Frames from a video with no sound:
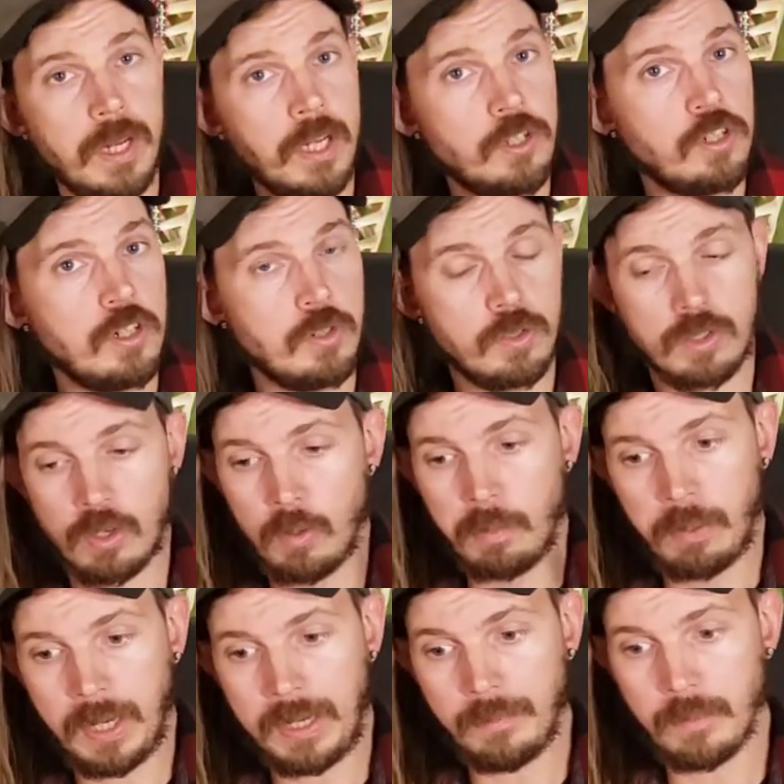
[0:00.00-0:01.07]
issues, no
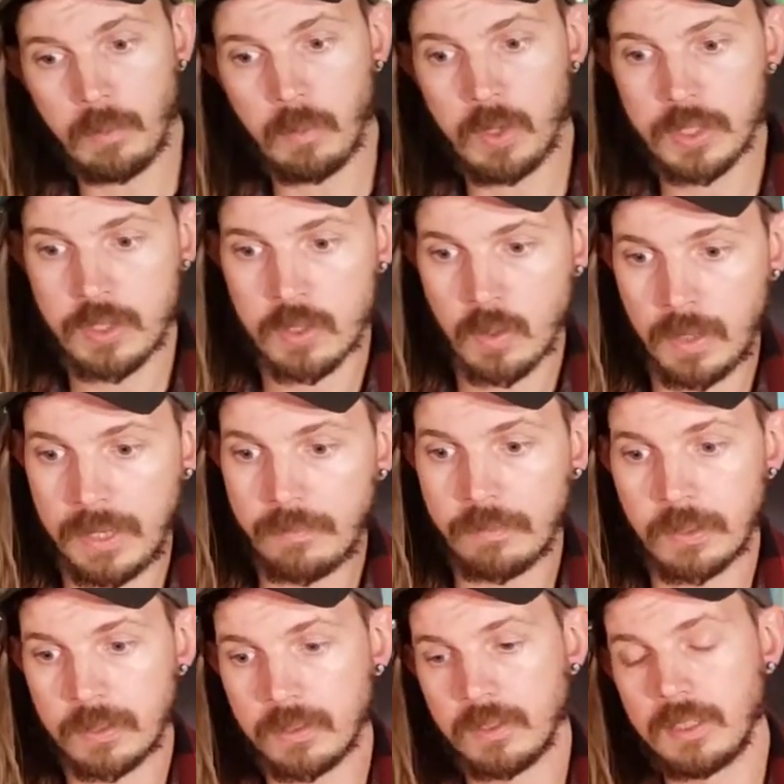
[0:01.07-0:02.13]
problem
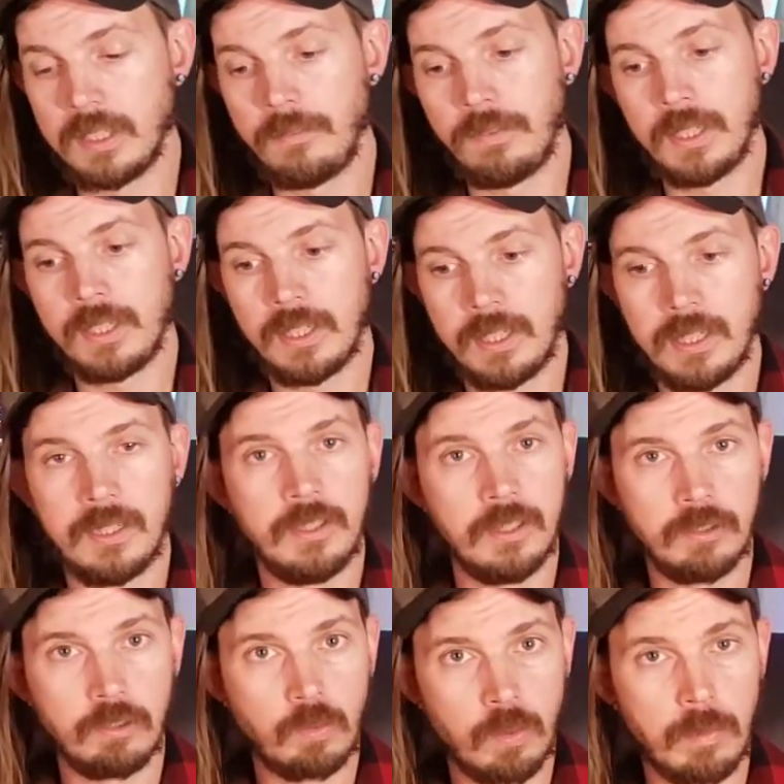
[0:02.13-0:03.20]
whatsoever living in
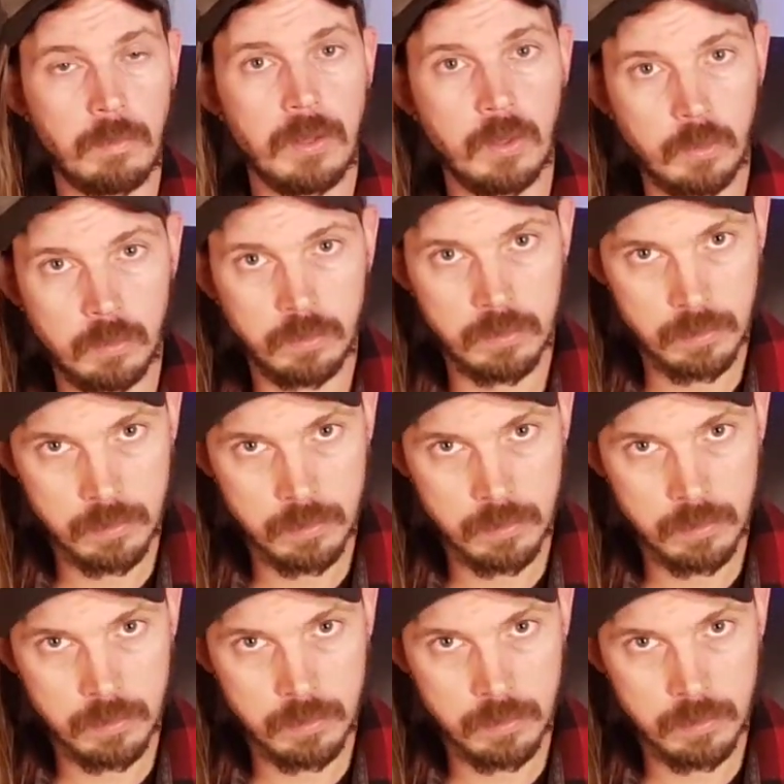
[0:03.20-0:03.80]
this remote,